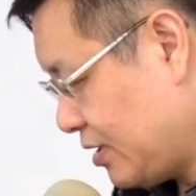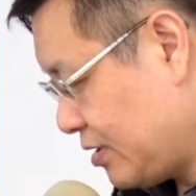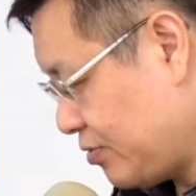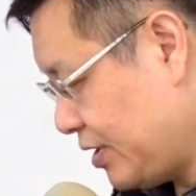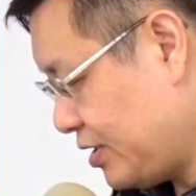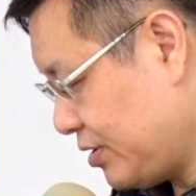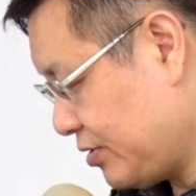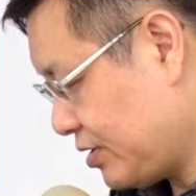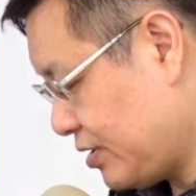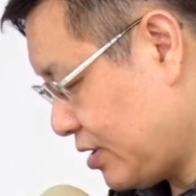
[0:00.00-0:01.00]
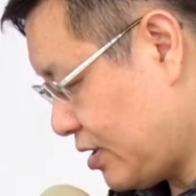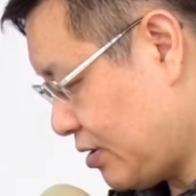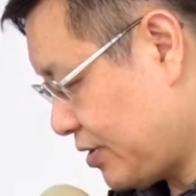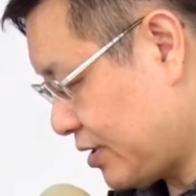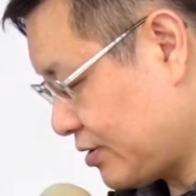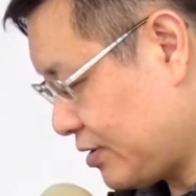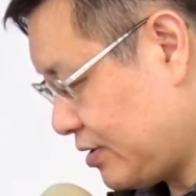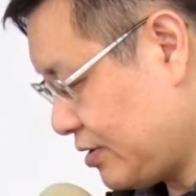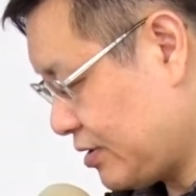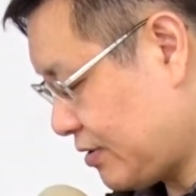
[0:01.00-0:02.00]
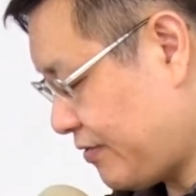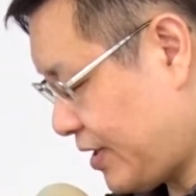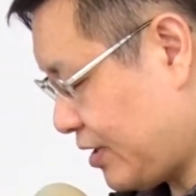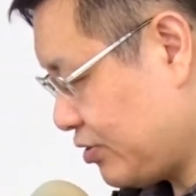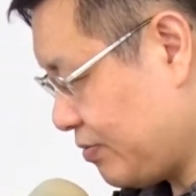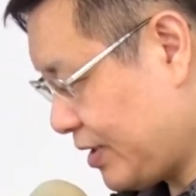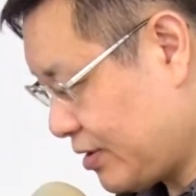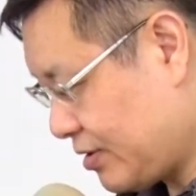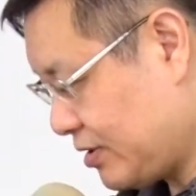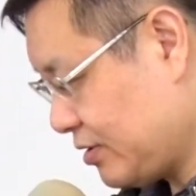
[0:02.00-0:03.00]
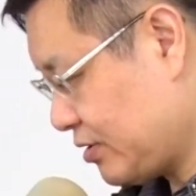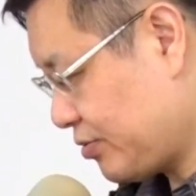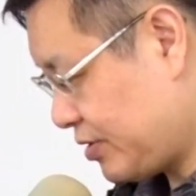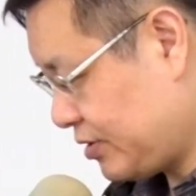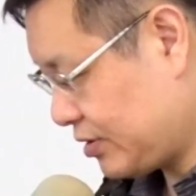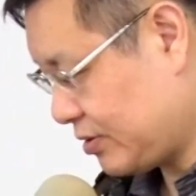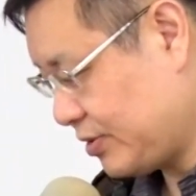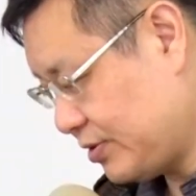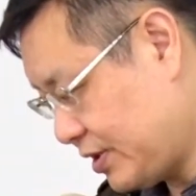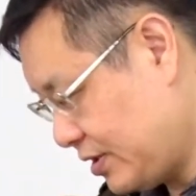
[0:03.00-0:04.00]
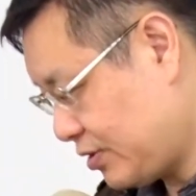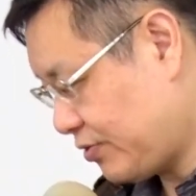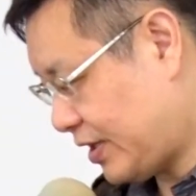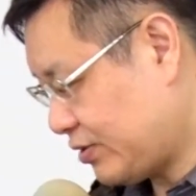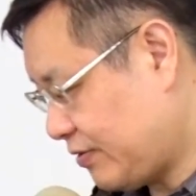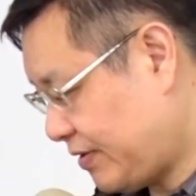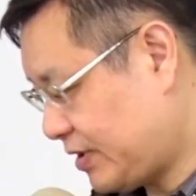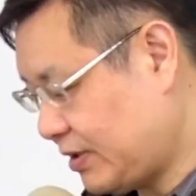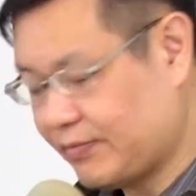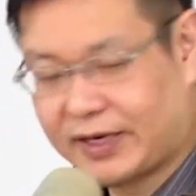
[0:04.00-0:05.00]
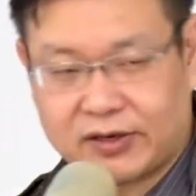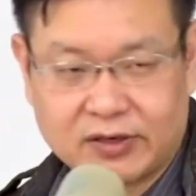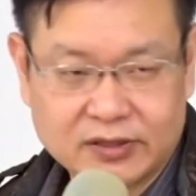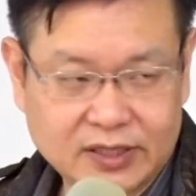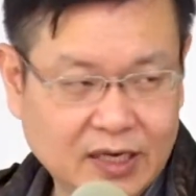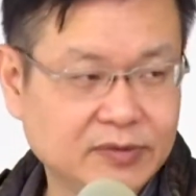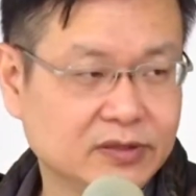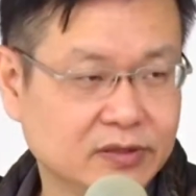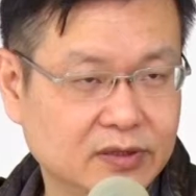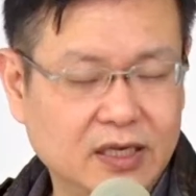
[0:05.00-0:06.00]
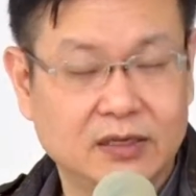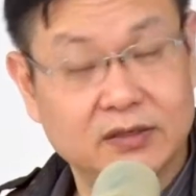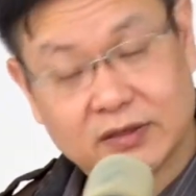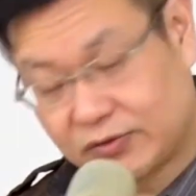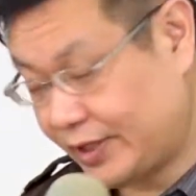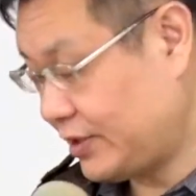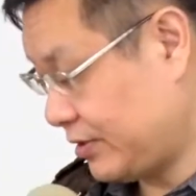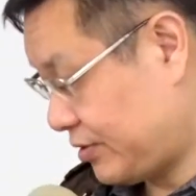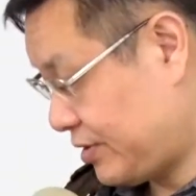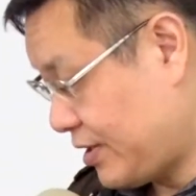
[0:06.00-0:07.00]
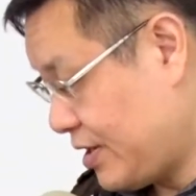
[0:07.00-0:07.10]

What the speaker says: the radius we consider is a 500 micron square, so we're using 250 micron diameter, the radius